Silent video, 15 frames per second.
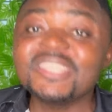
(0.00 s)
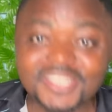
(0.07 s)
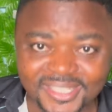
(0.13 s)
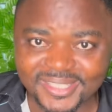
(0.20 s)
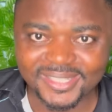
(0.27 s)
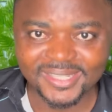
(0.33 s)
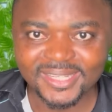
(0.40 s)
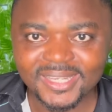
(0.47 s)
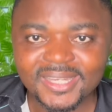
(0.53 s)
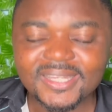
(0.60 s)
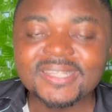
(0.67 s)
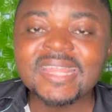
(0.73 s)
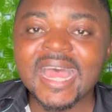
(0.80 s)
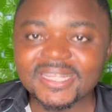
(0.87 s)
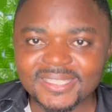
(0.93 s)
it,
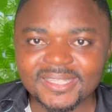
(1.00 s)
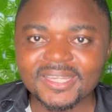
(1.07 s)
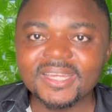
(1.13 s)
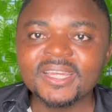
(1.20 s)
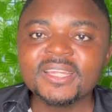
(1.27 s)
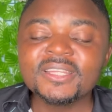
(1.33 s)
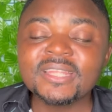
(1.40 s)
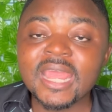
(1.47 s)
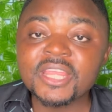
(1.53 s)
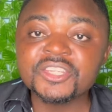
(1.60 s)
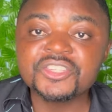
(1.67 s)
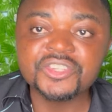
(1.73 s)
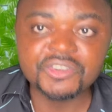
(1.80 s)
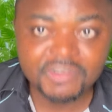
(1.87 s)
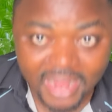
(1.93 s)
that
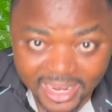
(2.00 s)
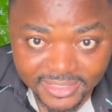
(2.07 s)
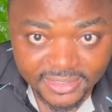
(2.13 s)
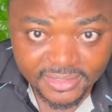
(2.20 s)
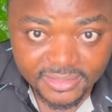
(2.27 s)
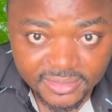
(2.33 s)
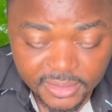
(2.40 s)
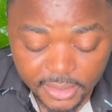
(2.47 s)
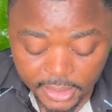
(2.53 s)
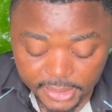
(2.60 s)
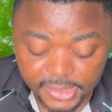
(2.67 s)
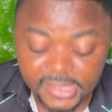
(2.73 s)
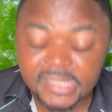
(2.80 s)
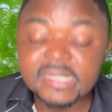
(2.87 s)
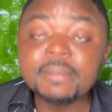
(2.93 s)
Nigerians,
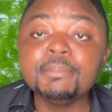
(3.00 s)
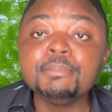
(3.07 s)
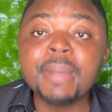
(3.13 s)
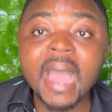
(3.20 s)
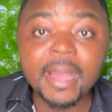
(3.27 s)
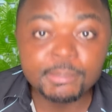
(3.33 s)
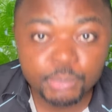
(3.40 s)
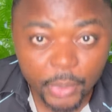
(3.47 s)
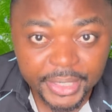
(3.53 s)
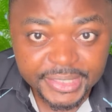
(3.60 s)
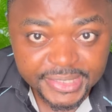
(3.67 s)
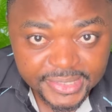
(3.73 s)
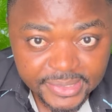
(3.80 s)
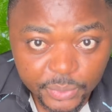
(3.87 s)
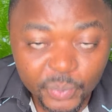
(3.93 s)

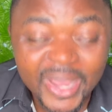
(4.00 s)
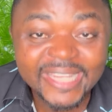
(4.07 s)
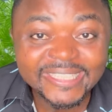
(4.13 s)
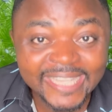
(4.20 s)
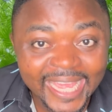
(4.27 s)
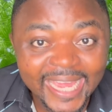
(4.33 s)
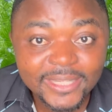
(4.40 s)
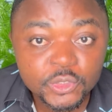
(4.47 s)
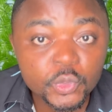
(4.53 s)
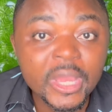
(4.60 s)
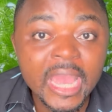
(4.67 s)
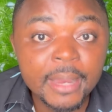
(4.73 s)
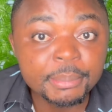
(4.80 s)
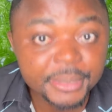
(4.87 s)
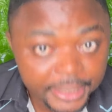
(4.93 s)
Zimbabweans were there to
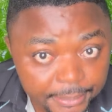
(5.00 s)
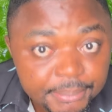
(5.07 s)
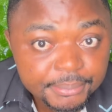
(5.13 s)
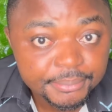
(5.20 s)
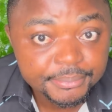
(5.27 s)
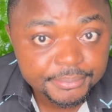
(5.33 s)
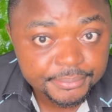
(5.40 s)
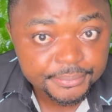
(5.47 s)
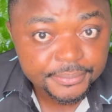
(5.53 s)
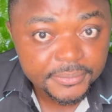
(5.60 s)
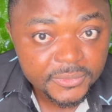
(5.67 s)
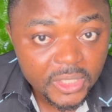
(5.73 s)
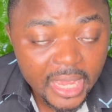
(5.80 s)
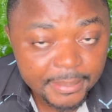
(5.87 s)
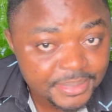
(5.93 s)
help him,
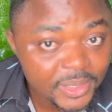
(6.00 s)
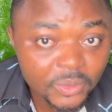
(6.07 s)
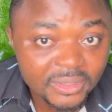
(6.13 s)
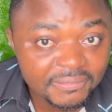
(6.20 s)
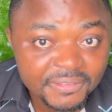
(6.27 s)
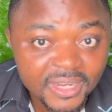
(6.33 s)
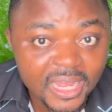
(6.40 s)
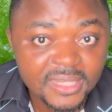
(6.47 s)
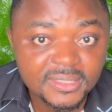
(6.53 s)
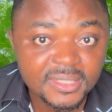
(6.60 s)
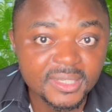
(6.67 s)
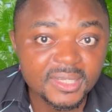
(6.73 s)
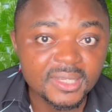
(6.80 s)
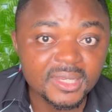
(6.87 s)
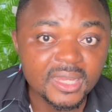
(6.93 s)
help South Africans.
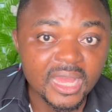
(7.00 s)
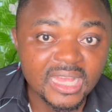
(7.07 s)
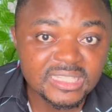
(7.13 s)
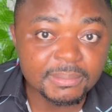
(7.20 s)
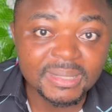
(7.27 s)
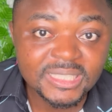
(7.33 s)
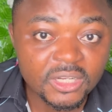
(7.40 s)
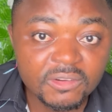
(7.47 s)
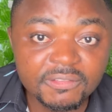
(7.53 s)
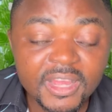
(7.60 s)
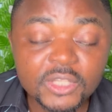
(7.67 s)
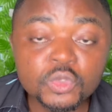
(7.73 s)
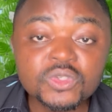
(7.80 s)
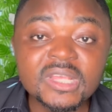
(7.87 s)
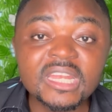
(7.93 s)
As a matter of fact,
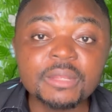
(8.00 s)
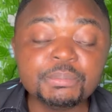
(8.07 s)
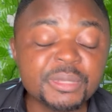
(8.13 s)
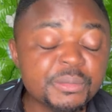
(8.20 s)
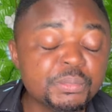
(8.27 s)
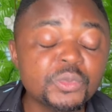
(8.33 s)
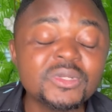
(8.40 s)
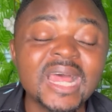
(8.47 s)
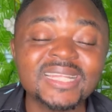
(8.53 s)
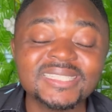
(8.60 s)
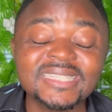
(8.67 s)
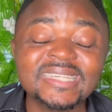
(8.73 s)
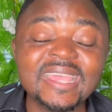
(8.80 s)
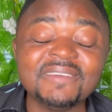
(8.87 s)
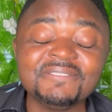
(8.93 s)
those are the people
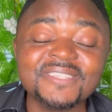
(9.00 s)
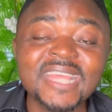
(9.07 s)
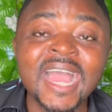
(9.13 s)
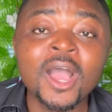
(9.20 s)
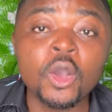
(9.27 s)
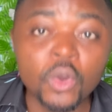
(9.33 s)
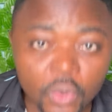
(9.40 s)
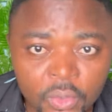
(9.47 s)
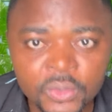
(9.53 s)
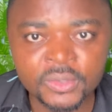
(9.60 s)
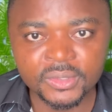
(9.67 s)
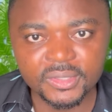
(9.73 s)
that gave their all.